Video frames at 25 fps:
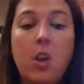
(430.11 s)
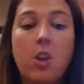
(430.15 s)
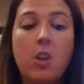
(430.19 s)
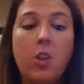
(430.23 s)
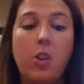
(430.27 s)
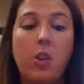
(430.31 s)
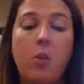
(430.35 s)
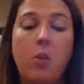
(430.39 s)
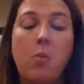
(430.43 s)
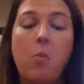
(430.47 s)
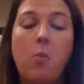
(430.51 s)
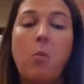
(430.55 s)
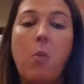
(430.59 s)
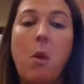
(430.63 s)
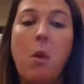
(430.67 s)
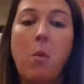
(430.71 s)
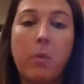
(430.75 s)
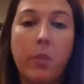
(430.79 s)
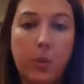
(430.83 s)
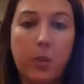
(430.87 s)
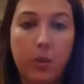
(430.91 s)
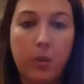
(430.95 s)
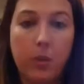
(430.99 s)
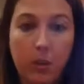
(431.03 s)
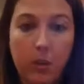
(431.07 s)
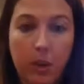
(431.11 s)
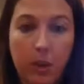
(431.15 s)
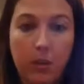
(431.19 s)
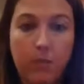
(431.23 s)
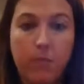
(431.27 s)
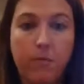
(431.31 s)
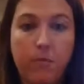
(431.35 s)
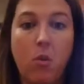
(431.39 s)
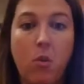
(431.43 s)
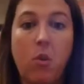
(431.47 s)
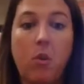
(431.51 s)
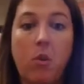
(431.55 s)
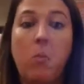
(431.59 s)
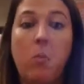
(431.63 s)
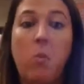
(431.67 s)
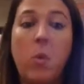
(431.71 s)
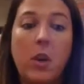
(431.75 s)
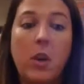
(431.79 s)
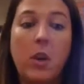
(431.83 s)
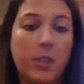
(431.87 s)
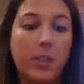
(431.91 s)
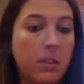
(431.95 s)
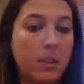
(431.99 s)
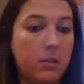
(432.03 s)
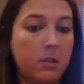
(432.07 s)
What were you looking for?
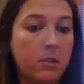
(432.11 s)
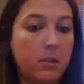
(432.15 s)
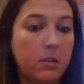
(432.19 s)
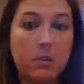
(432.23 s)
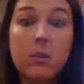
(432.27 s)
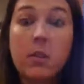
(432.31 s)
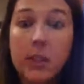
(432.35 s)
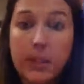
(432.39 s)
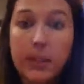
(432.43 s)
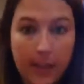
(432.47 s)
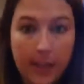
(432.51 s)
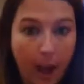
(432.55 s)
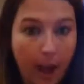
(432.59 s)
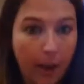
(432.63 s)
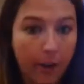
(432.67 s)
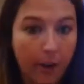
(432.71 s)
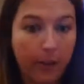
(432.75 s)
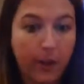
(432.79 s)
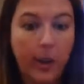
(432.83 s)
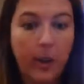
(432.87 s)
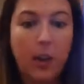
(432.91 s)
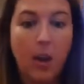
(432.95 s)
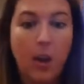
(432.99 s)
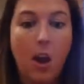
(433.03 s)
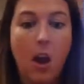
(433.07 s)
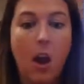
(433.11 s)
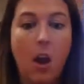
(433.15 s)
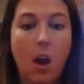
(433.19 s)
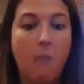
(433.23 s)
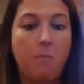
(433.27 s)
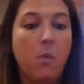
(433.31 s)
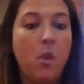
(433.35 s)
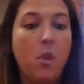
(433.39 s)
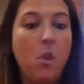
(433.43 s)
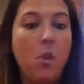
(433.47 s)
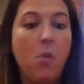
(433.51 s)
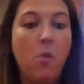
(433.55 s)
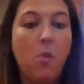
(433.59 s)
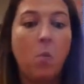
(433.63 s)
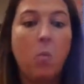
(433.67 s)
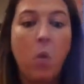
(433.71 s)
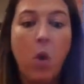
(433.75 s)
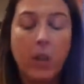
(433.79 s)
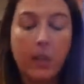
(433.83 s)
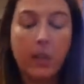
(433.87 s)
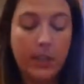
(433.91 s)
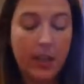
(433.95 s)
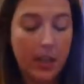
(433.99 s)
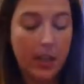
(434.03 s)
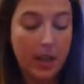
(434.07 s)
Was it the salary?
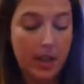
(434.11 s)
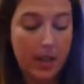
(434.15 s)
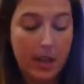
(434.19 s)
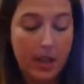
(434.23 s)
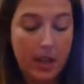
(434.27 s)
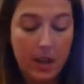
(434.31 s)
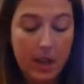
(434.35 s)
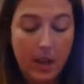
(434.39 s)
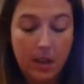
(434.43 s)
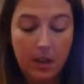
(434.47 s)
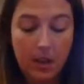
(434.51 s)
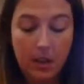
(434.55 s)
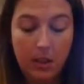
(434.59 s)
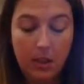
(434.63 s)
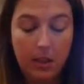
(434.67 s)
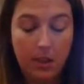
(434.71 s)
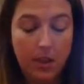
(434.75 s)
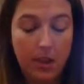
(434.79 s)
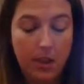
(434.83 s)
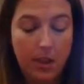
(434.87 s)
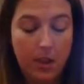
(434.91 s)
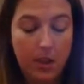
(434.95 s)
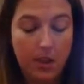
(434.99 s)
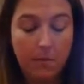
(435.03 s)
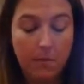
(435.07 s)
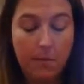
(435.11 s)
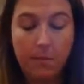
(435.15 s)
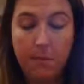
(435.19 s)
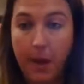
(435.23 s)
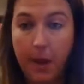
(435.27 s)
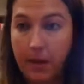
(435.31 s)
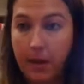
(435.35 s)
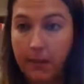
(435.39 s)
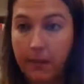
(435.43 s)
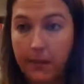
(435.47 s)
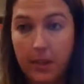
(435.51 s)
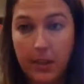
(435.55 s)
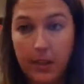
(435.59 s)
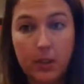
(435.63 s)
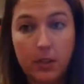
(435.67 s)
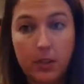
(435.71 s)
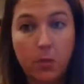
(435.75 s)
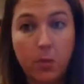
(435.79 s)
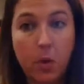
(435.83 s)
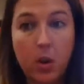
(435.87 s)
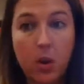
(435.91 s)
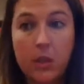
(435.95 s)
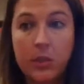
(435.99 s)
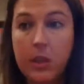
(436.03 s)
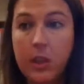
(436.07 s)
Was it the benefits?
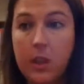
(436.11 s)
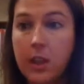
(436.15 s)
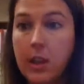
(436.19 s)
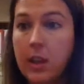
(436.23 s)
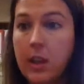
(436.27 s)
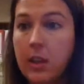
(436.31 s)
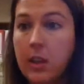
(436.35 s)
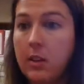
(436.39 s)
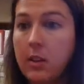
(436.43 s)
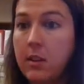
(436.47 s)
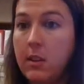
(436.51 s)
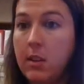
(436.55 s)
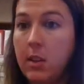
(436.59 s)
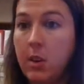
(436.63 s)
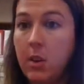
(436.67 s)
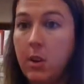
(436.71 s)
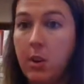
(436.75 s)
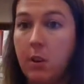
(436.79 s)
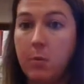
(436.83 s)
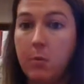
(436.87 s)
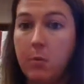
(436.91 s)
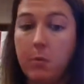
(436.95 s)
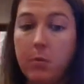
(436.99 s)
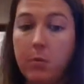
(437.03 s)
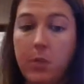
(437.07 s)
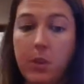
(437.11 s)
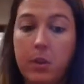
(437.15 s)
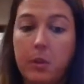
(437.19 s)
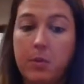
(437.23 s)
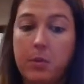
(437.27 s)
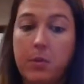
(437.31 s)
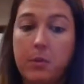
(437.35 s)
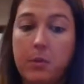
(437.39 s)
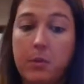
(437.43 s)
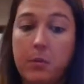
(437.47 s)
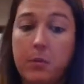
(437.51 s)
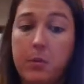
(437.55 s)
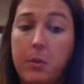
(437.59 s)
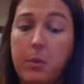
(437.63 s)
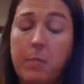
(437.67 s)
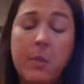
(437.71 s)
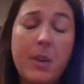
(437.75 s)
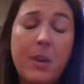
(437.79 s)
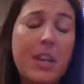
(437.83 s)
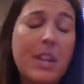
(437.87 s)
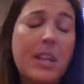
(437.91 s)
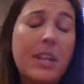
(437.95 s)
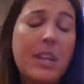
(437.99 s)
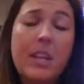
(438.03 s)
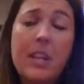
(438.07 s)
Was it, the
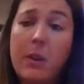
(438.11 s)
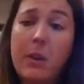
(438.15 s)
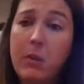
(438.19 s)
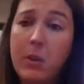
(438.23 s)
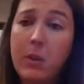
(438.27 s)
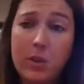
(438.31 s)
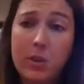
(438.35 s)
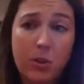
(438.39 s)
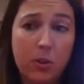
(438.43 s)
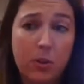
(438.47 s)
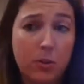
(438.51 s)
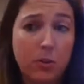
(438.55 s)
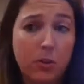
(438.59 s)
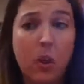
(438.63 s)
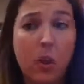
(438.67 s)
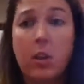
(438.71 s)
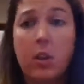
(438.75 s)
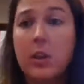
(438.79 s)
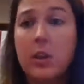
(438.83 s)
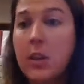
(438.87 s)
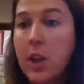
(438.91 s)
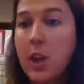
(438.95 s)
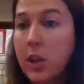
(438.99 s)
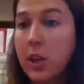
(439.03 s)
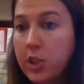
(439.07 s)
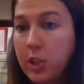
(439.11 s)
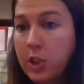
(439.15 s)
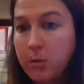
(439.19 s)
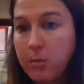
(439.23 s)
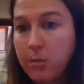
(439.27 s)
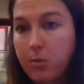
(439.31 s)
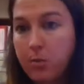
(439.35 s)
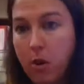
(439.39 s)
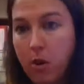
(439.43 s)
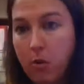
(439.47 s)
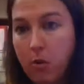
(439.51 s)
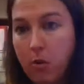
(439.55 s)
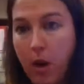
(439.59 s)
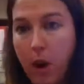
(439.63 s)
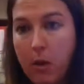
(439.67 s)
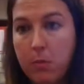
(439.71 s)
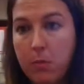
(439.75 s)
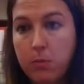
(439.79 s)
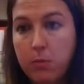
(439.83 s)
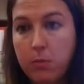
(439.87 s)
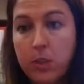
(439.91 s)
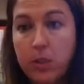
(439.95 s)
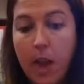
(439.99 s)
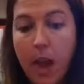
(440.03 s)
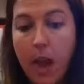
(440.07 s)
PD that we do, our induction program,
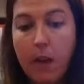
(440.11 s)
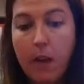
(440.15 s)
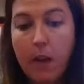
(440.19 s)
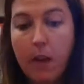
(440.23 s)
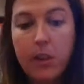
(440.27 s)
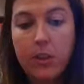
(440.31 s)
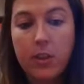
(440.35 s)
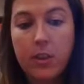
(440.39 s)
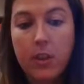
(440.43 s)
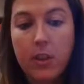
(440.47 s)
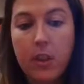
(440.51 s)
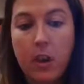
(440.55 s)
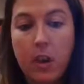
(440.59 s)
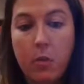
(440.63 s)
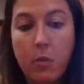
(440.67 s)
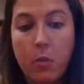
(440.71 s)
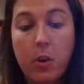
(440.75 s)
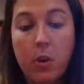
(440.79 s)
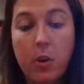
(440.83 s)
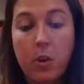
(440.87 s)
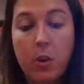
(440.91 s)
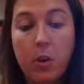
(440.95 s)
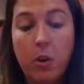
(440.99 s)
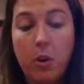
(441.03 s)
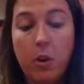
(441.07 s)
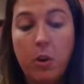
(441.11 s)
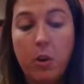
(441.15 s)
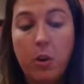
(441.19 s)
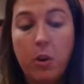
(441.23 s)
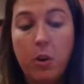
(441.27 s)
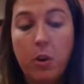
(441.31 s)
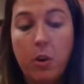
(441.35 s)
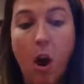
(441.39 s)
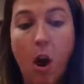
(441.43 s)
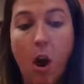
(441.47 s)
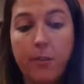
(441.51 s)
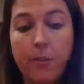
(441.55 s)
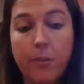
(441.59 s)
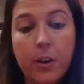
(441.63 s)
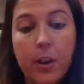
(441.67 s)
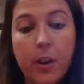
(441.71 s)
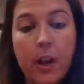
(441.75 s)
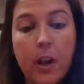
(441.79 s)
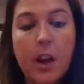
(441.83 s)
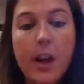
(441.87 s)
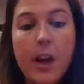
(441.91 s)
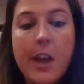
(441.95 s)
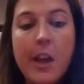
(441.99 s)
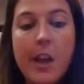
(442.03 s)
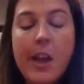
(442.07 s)
just everything that we're able to
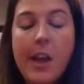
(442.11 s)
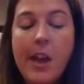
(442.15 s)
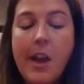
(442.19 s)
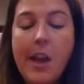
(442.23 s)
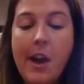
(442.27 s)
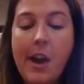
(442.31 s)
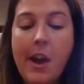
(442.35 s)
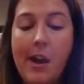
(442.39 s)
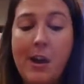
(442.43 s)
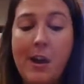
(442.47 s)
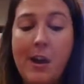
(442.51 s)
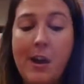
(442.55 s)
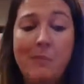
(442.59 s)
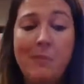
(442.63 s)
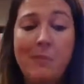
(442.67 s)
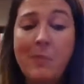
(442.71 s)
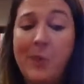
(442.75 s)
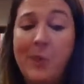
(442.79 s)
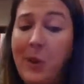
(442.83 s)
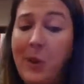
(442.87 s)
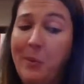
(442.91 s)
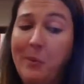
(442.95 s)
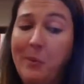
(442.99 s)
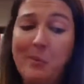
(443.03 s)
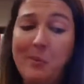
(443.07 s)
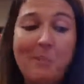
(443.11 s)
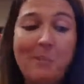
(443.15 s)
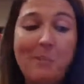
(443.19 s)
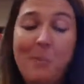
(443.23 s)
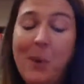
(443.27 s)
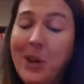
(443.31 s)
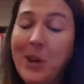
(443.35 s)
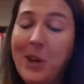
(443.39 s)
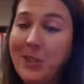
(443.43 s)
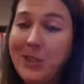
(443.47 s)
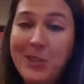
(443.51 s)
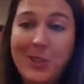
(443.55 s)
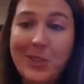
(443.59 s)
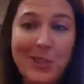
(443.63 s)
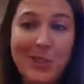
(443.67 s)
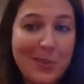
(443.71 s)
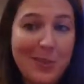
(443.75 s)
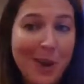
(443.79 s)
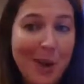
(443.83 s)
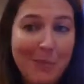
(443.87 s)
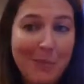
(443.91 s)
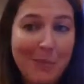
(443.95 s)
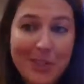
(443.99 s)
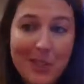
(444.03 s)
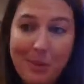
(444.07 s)
offer. Budgets do
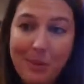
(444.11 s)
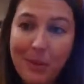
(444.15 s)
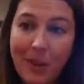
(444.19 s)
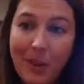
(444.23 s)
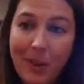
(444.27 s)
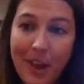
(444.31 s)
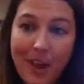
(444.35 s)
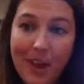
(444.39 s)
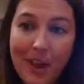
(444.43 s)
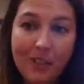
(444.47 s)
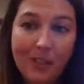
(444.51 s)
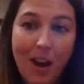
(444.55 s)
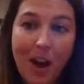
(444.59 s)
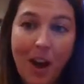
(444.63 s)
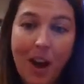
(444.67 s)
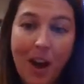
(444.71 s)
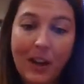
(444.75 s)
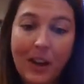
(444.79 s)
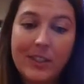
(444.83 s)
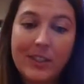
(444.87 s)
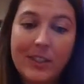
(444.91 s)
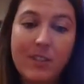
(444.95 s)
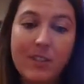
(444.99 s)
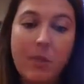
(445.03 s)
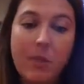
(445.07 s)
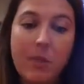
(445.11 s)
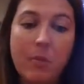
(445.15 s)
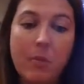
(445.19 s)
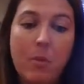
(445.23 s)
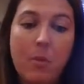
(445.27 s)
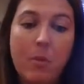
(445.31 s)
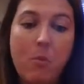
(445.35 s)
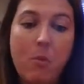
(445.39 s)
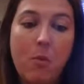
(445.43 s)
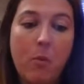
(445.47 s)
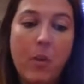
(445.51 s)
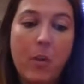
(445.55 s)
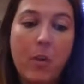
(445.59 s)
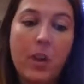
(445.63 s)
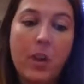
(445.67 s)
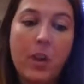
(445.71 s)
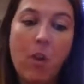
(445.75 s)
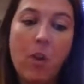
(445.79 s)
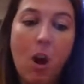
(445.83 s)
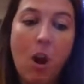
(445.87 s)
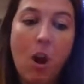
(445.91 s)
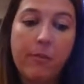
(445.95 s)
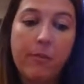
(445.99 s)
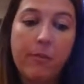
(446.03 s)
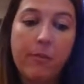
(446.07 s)
come into play a lot. So the more we can
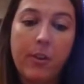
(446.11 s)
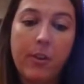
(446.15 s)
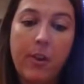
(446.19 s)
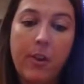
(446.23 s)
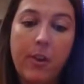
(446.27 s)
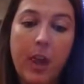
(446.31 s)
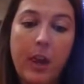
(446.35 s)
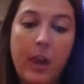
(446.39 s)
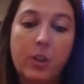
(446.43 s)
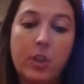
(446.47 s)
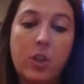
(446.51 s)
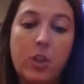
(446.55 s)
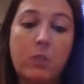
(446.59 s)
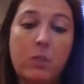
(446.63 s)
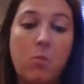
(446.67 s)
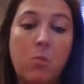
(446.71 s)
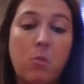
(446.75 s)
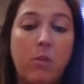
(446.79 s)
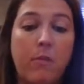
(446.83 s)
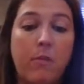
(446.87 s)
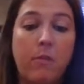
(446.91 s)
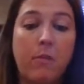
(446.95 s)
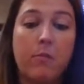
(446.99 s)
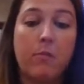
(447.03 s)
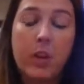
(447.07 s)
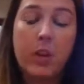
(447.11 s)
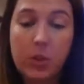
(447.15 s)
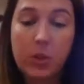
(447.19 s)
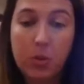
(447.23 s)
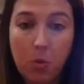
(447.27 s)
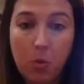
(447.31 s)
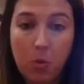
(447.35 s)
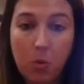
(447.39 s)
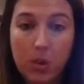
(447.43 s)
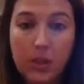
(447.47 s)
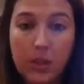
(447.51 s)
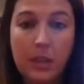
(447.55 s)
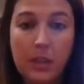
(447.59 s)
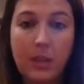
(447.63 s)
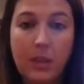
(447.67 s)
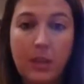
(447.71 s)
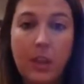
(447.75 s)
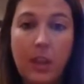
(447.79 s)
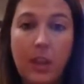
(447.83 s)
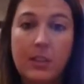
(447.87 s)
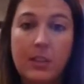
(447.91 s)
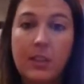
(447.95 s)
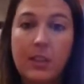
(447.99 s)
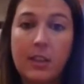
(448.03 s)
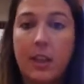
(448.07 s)
offer that is just more of a resource, and
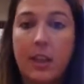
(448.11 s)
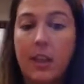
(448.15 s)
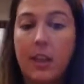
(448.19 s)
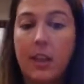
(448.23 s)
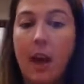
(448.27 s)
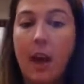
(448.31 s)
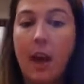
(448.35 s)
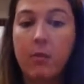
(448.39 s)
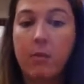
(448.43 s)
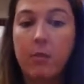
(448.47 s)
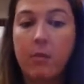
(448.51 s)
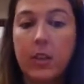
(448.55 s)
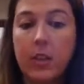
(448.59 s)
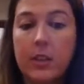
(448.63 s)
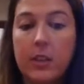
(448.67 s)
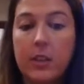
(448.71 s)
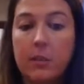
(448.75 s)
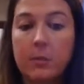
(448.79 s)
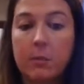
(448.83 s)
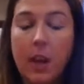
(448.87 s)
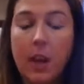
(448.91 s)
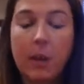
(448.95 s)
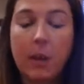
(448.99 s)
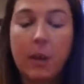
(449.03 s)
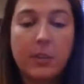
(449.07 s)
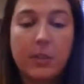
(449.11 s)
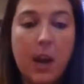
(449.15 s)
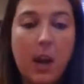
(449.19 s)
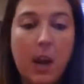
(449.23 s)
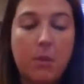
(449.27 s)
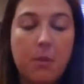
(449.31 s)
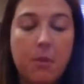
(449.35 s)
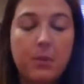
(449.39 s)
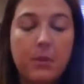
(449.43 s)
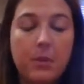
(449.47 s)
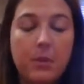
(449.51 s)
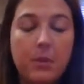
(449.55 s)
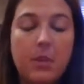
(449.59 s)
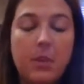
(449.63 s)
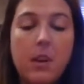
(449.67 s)
things like that really sometimes helps.